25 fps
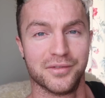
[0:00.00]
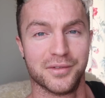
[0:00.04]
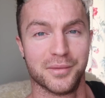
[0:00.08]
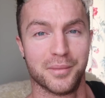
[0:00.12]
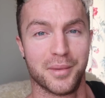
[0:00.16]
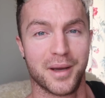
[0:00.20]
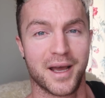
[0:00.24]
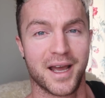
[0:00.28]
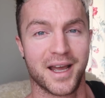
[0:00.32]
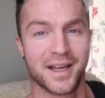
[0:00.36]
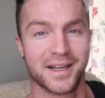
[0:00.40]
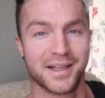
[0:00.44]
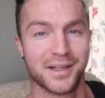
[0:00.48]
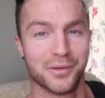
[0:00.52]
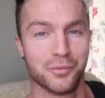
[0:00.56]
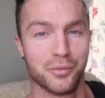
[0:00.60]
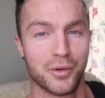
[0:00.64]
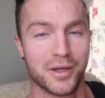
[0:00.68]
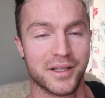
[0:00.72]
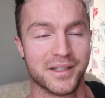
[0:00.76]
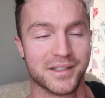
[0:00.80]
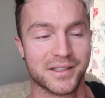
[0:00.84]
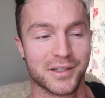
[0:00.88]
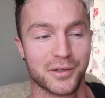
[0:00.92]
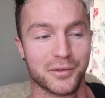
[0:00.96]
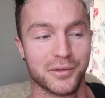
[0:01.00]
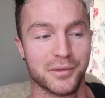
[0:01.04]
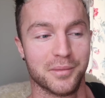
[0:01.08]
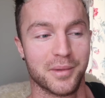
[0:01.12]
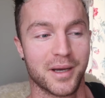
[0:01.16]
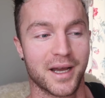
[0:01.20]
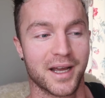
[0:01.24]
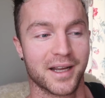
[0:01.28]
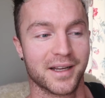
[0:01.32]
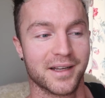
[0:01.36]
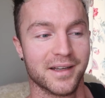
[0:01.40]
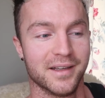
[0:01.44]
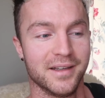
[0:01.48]
of the bag and wins out of the
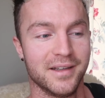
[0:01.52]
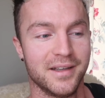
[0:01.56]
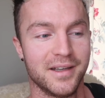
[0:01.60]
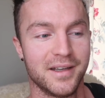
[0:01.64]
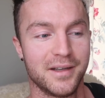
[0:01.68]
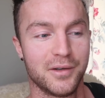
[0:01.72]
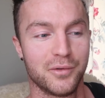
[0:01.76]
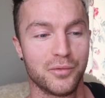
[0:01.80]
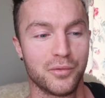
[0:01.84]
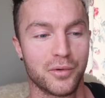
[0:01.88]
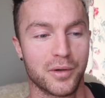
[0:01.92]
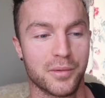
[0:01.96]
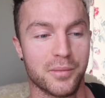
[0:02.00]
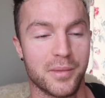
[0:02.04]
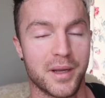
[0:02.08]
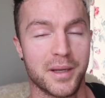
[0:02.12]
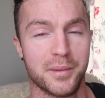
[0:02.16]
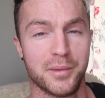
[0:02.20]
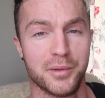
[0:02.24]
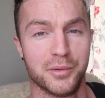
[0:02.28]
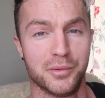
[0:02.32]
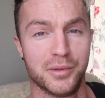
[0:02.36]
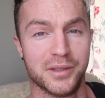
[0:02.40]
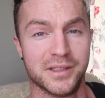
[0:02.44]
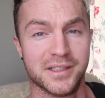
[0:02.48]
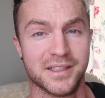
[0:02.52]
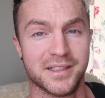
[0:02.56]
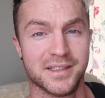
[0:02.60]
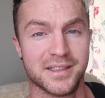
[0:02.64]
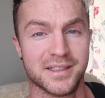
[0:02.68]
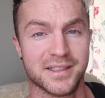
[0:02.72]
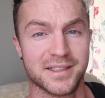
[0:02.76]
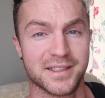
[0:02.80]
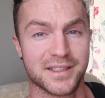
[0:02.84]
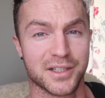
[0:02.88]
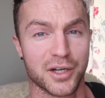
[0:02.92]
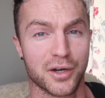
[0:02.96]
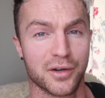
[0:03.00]
bag when maybe we didn't
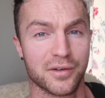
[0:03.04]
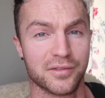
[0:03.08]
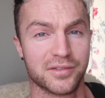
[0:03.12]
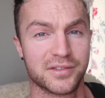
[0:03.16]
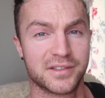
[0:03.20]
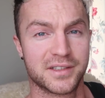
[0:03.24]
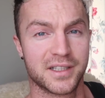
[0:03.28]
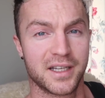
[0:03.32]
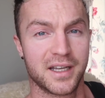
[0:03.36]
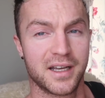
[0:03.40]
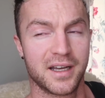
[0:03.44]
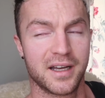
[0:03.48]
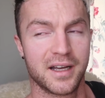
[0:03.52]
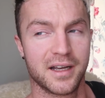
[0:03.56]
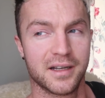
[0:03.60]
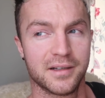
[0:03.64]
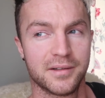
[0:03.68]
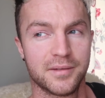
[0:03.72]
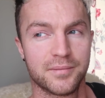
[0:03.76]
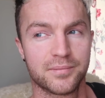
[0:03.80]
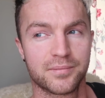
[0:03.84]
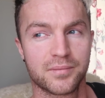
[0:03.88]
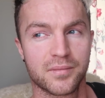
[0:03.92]
deserve to.